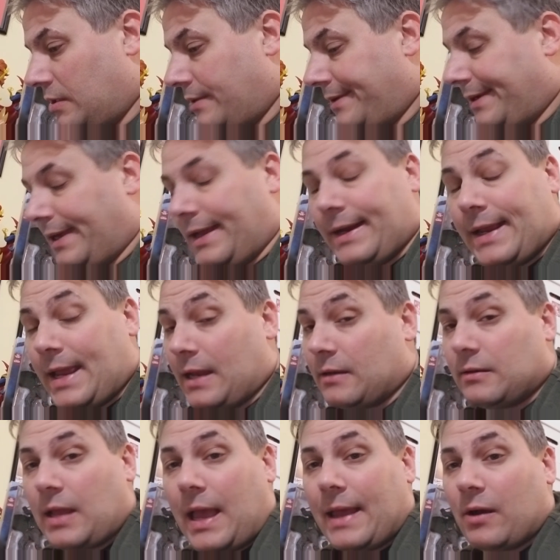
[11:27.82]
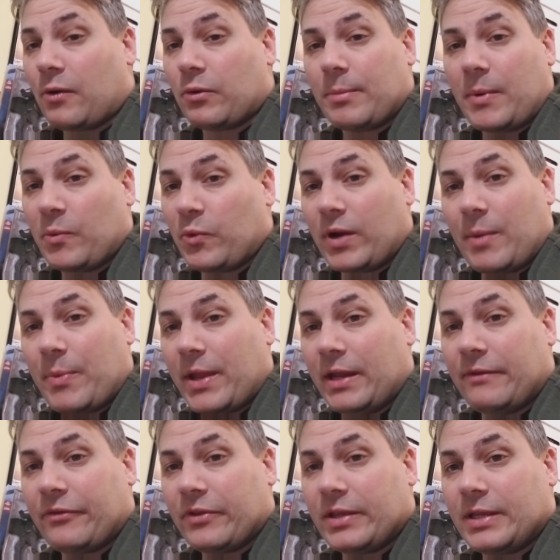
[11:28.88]
again, I don't remember what I paid
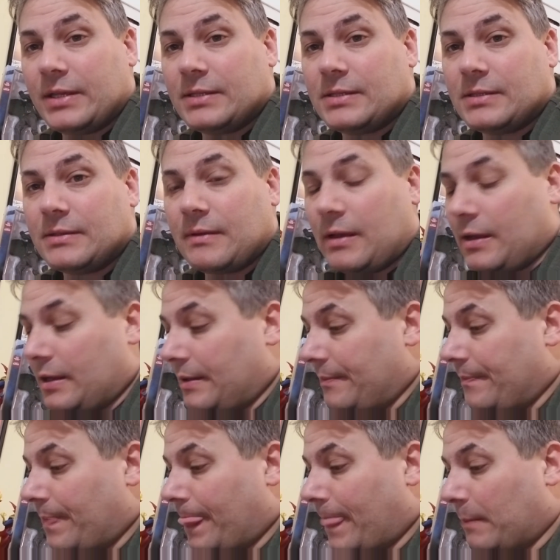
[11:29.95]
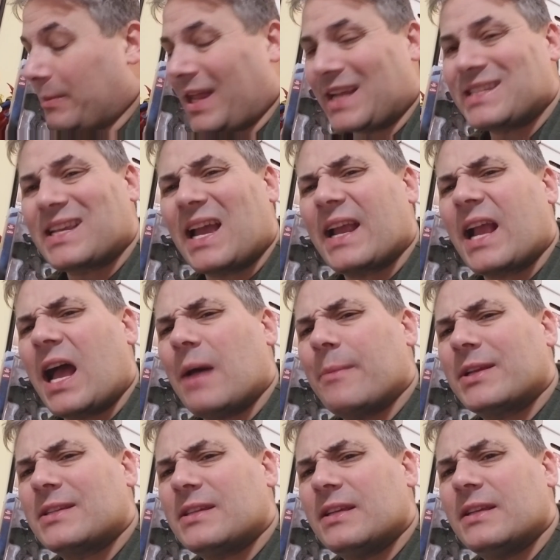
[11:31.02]
for these. Black Sky
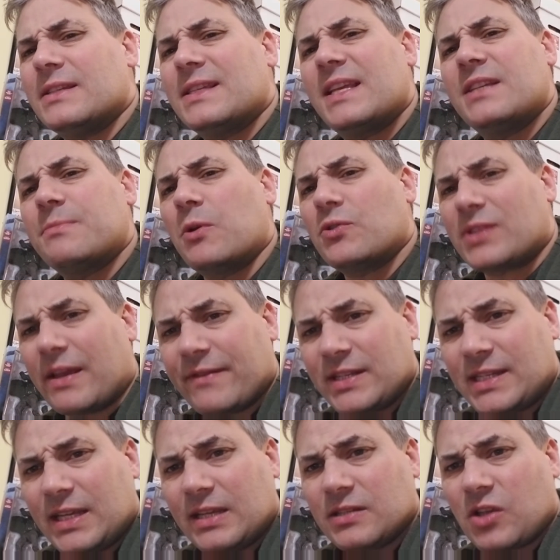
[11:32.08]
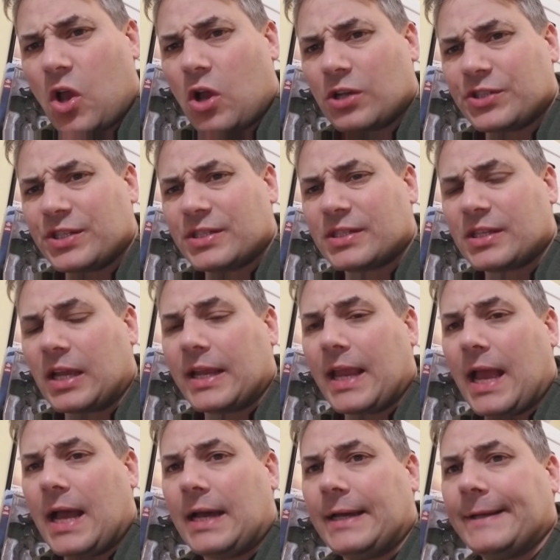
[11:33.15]
Comics is Gizmo 17's auction site
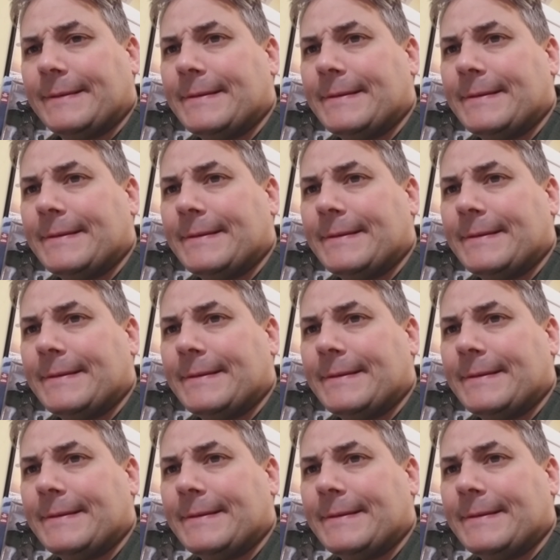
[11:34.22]
on